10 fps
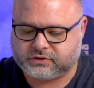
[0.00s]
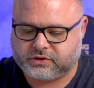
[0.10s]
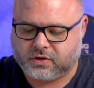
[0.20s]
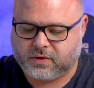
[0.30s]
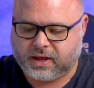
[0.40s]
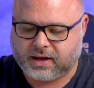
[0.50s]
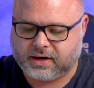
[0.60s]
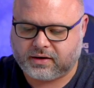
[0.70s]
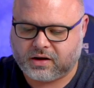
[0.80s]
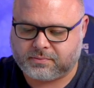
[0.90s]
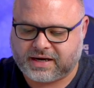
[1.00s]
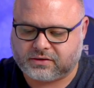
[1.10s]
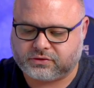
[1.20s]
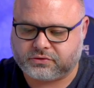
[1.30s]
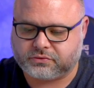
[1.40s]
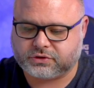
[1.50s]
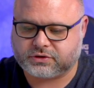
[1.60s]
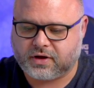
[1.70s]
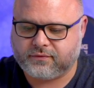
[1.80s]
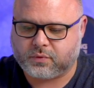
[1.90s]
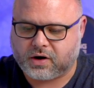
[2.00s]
go ahead and come down to software